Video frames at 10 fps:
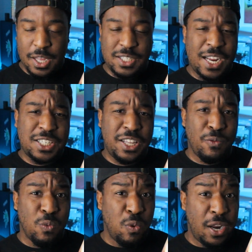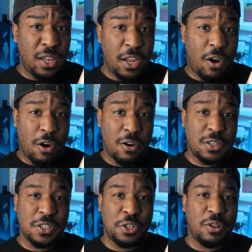It's actually really
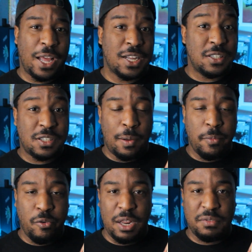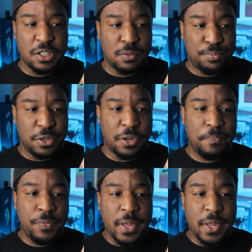hard to do like a summary of this book